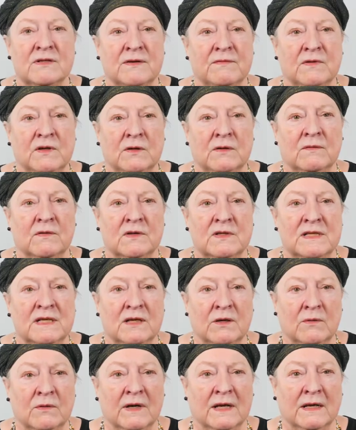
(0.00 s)
of university
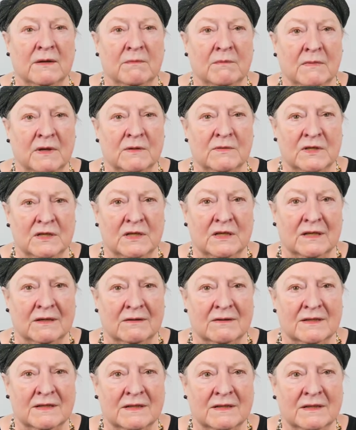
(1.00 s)
credit most
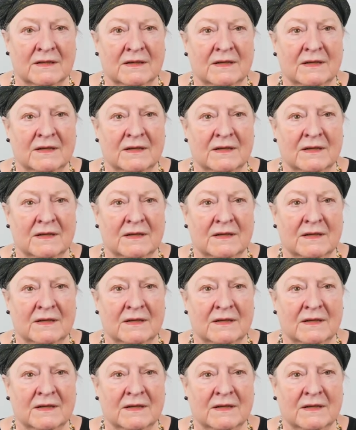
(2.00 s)
years.